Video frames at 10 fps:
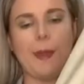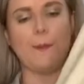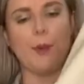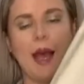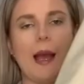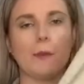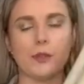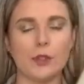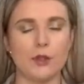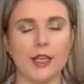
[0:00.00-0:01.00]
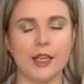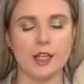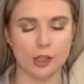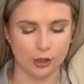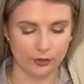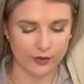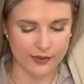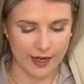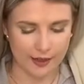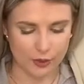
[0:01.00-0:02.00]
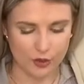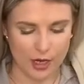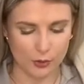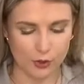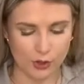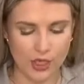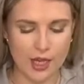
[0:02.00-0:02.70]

but absolutely love tailored trousers.